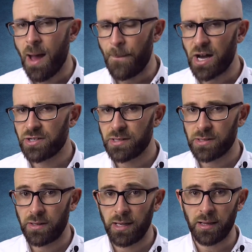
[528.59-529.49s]
Martian
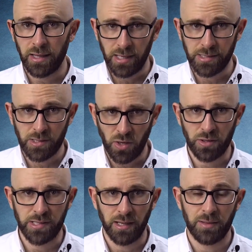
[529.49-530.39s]
soil is
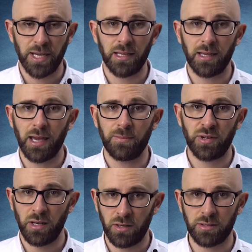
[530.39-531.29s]
toxic, making a
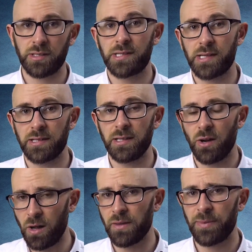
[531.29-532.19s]
prolonged study
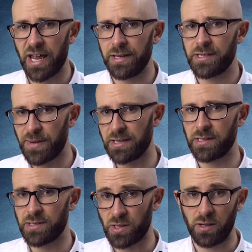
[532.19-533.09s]
on the planet
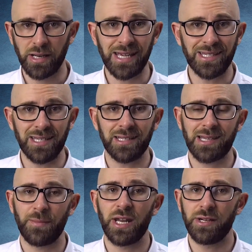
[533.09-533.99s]
dependent on a
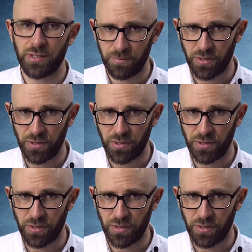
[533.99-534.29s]
decontamination